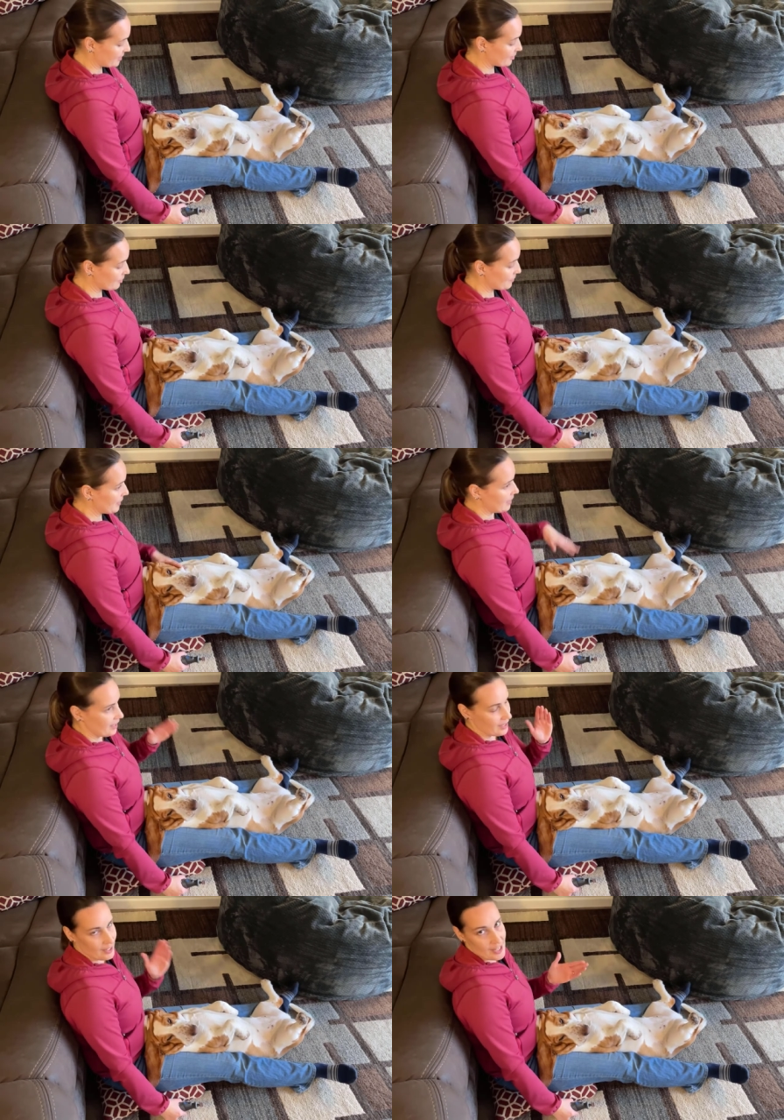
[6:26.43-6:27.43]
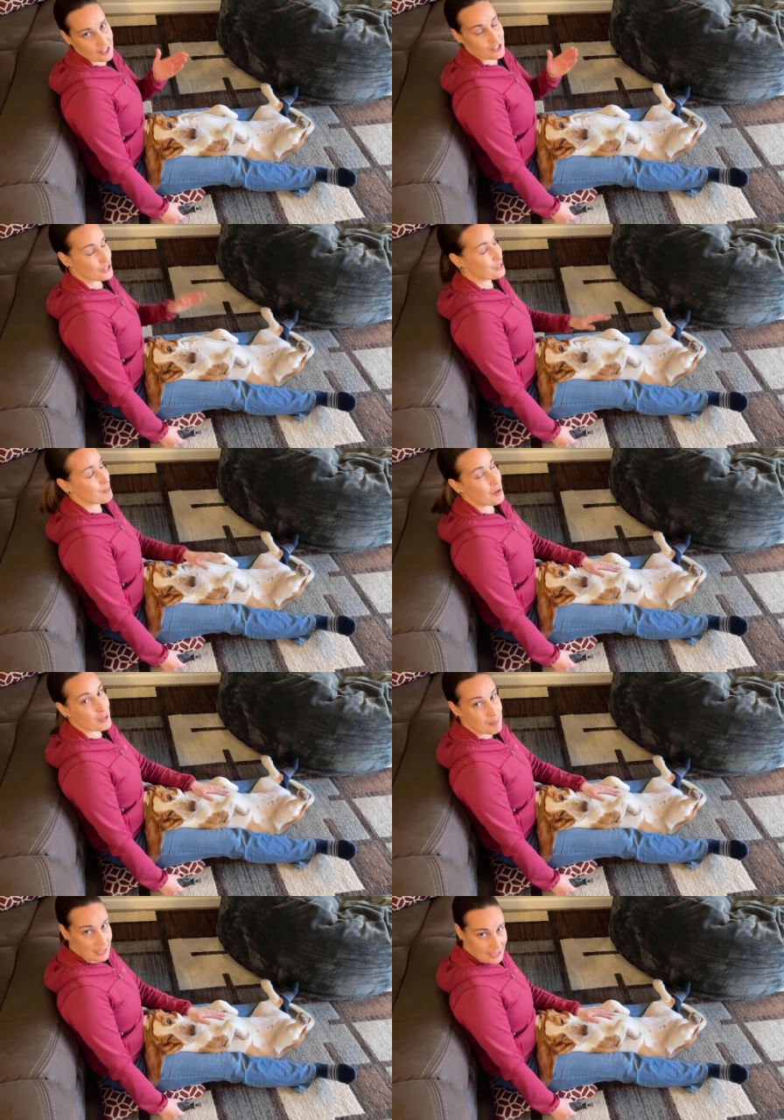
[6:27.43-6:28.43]
do. It's just about
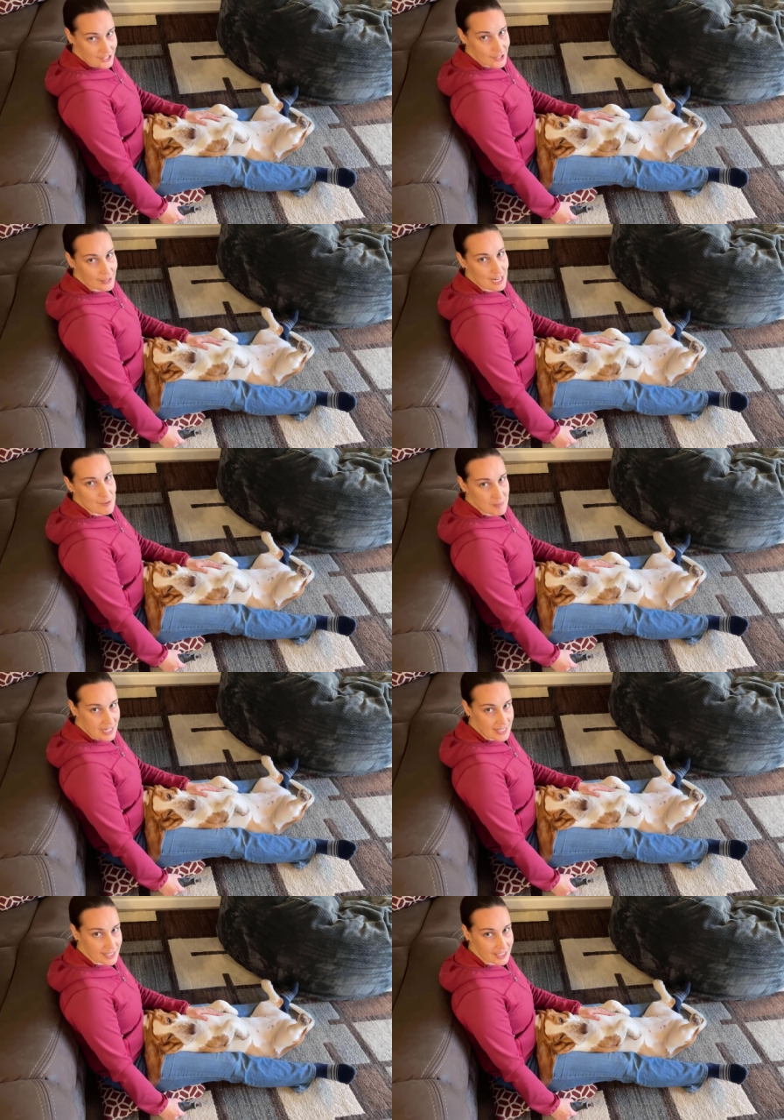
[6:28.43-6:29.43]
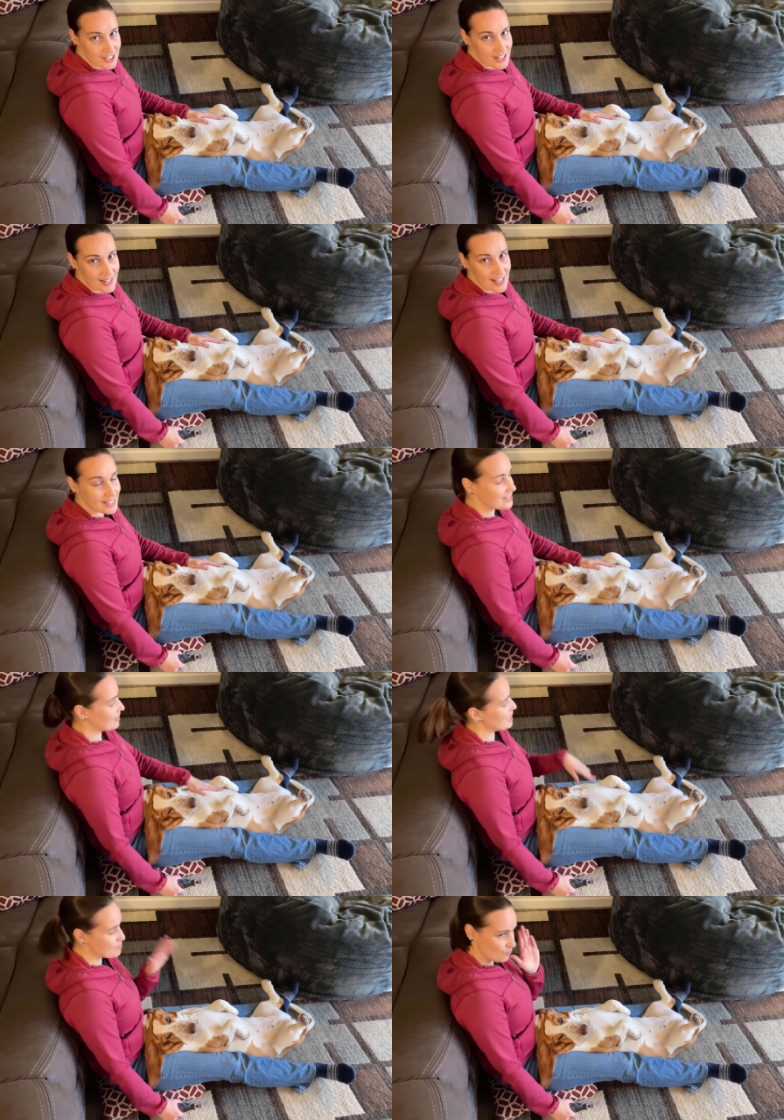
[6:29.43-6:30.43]
committing to it and being diligent and
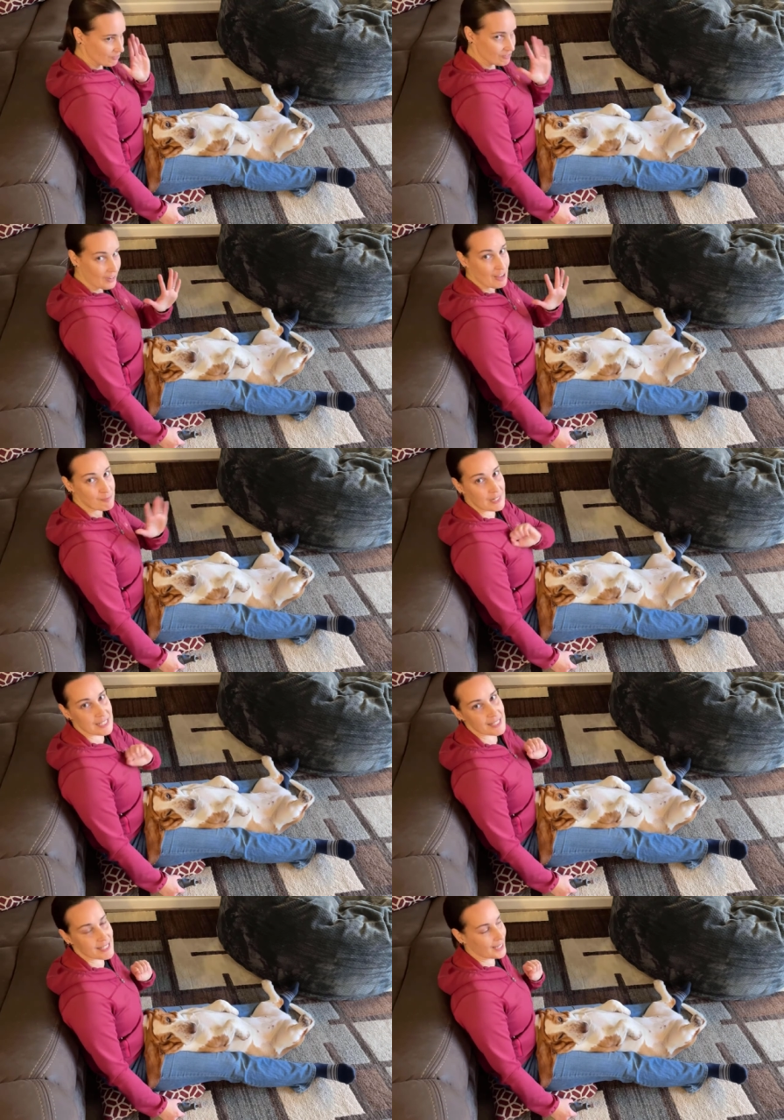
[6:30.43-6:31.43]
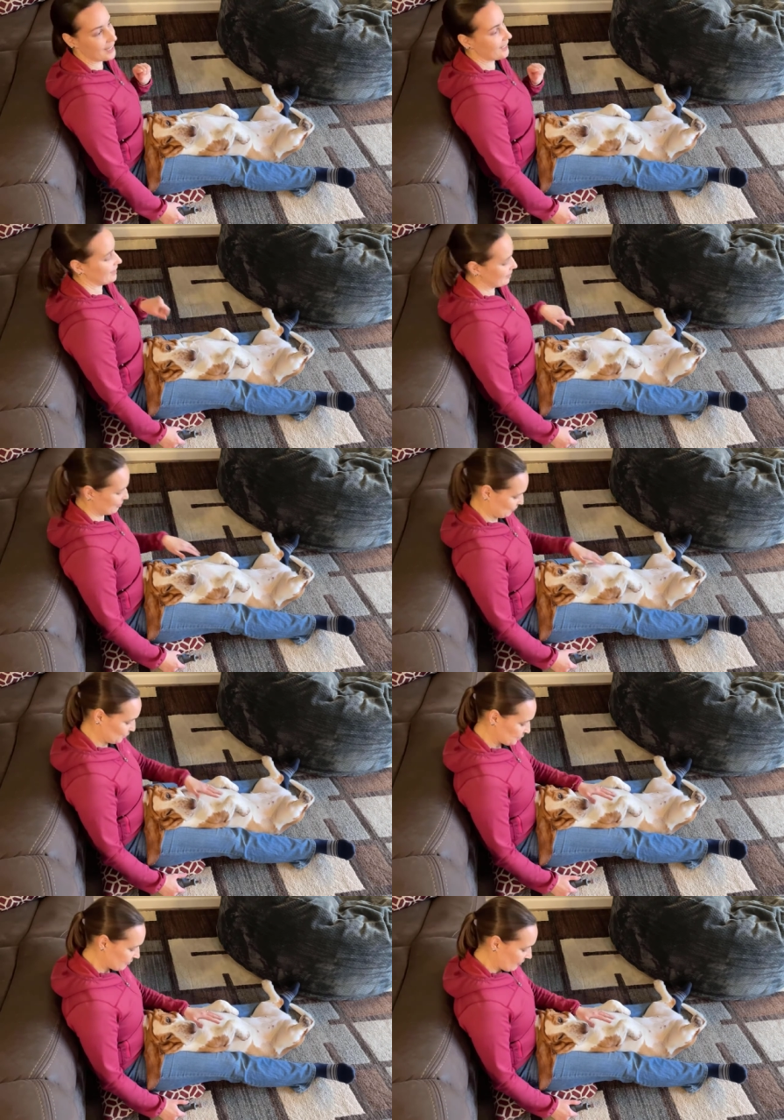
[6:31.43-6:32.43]
giving it five minutes a day.
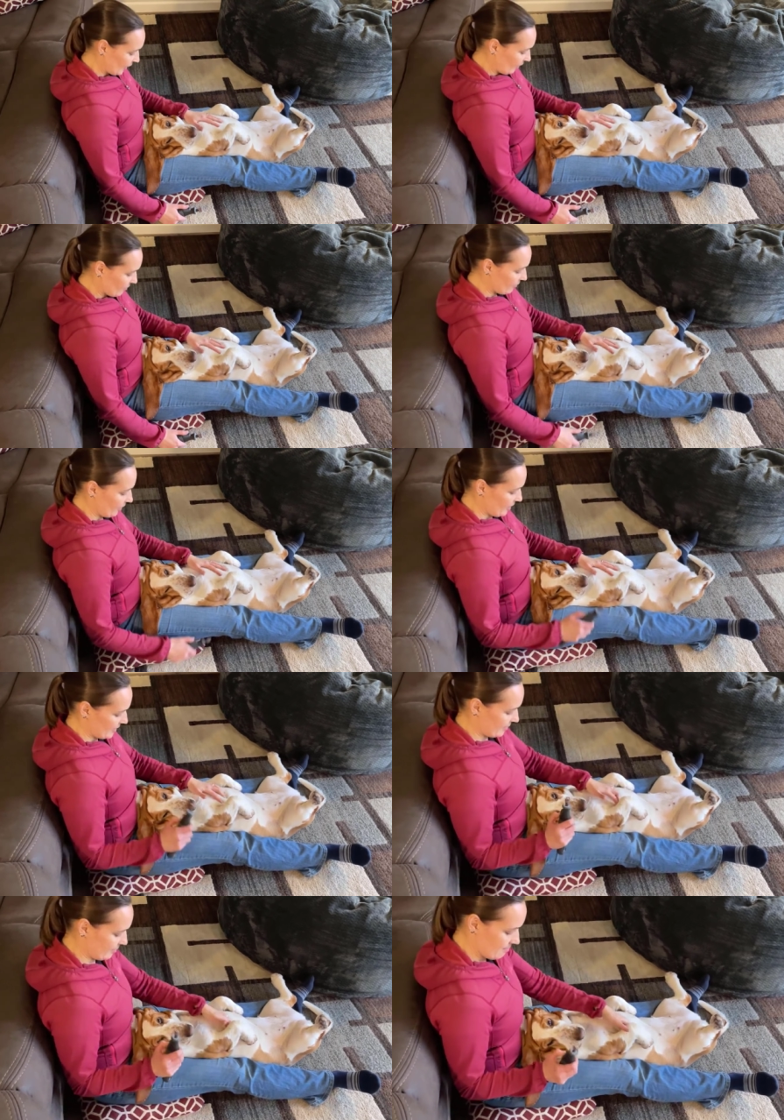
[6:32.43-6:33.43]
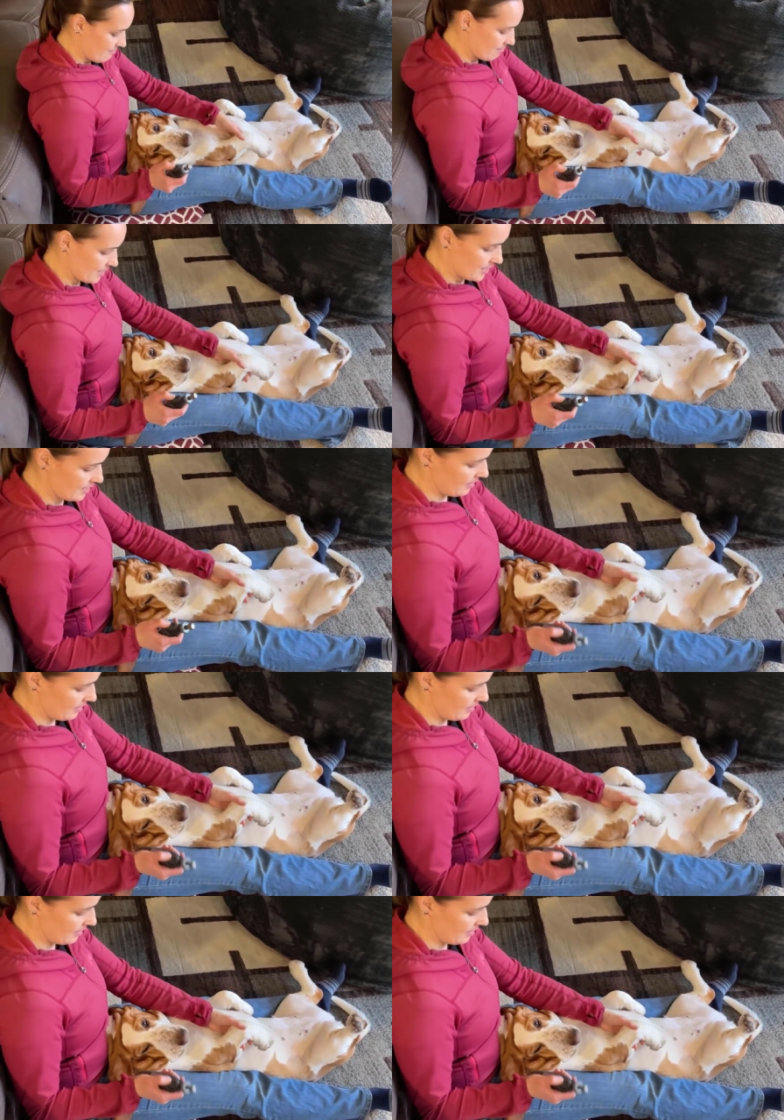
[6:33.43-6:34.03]
All right, so yeah,